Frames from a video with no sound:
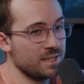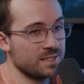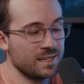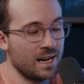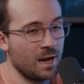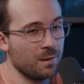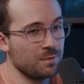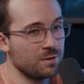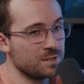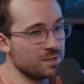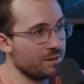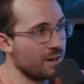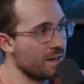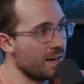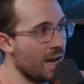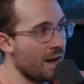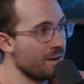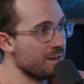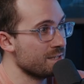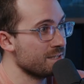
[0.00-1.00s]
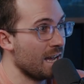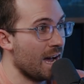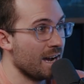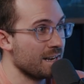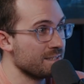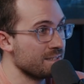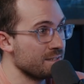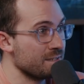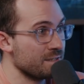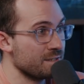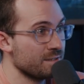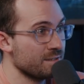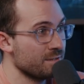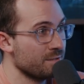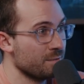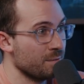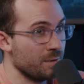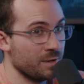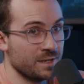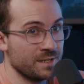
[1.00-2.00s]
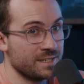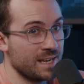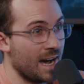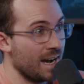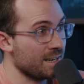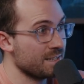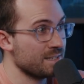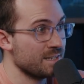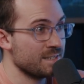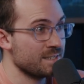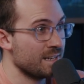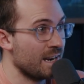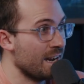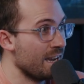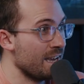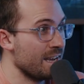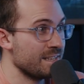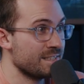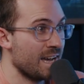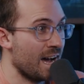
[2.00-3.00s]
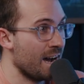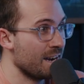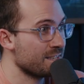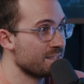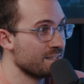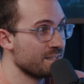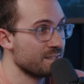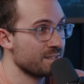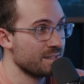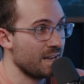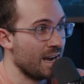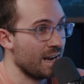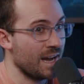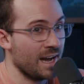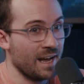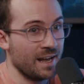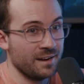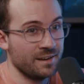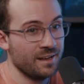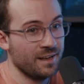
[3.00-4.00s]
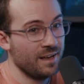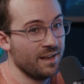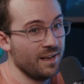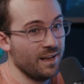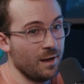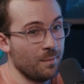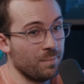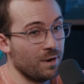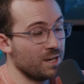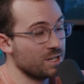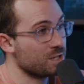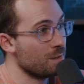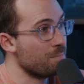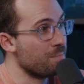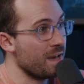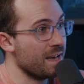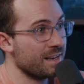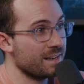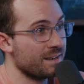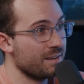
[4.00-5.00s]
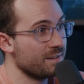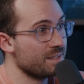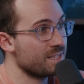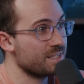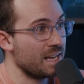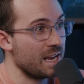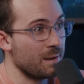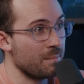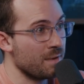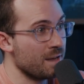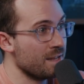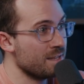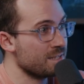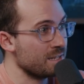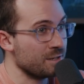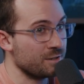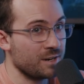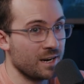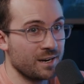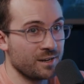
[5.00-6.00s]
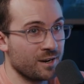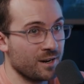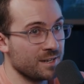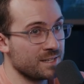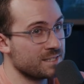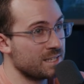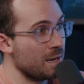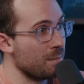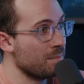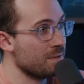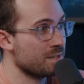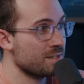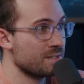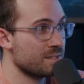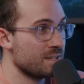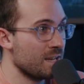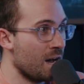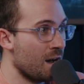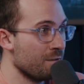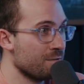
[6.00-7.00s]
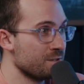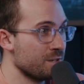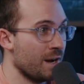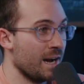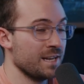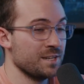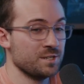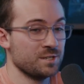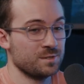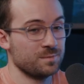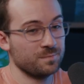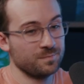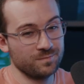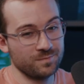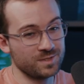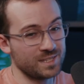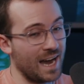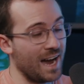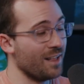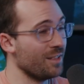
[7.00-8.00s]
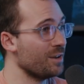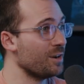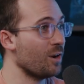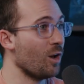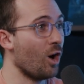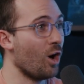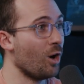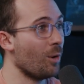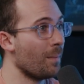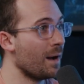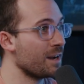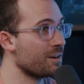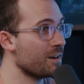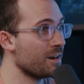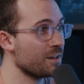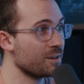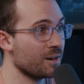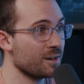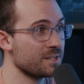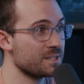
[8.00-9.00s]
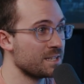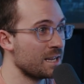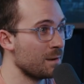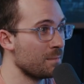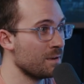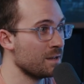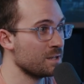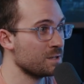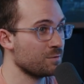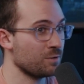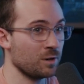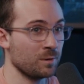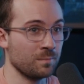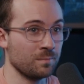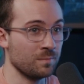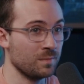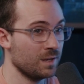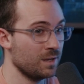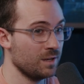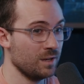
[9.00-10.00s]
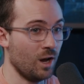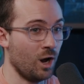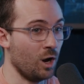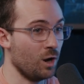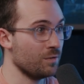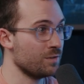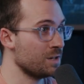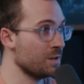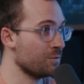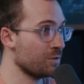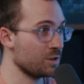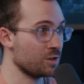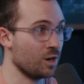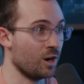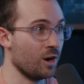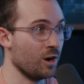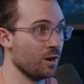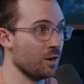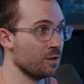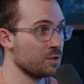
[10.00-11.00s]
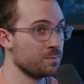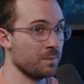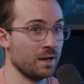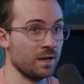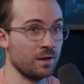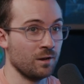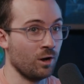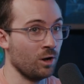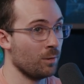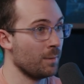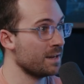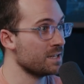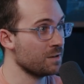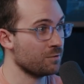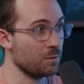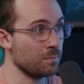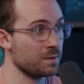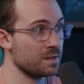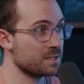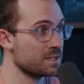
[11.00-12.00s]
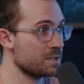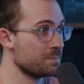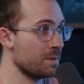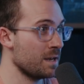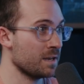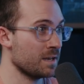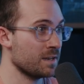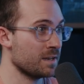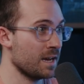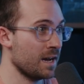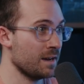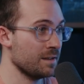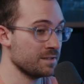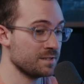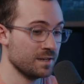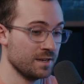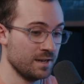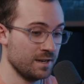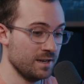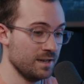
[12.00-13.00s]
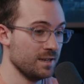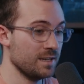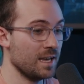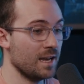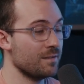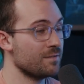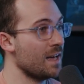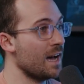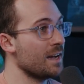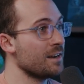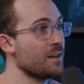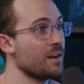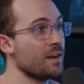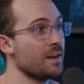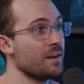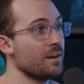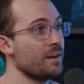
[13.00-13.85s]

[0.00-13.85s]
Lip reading: case that I'm using right now is taxes. We're in tax season. I hate taxes. I got a bunch of bank statements and credit card statements and stuff. So I just downloaded all my credit card statements from all the different cards, all my different business bank accounts, gave that